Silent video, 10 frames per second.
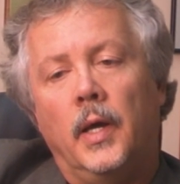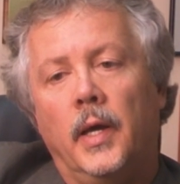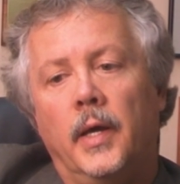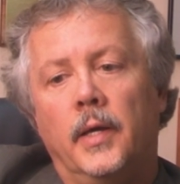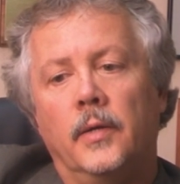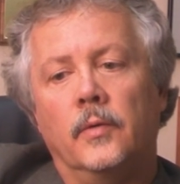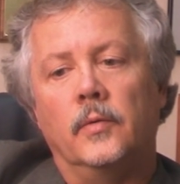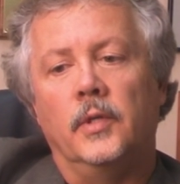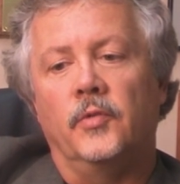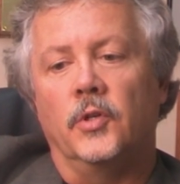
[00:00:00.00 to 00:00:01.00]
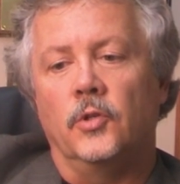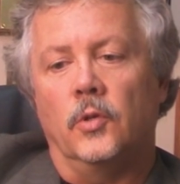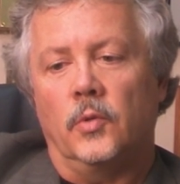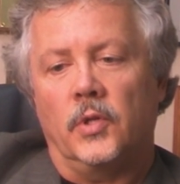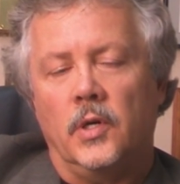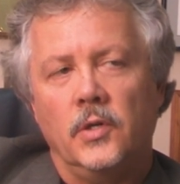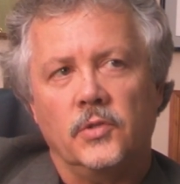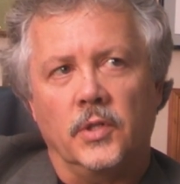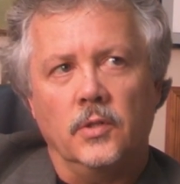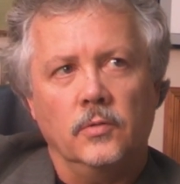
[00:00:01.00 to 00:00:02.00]
And if you can do it with the heart
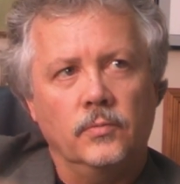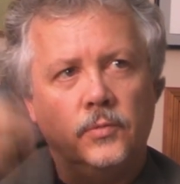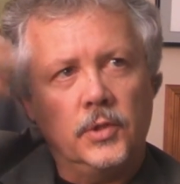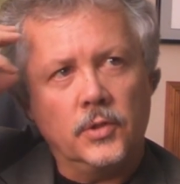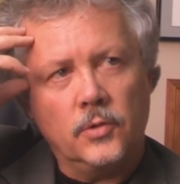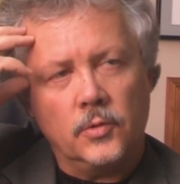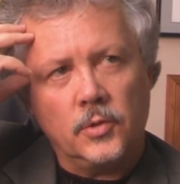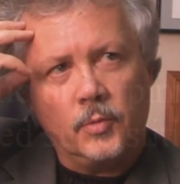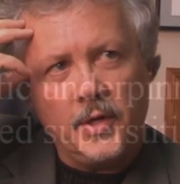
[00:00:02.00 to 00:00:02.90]
signal, you can do it with the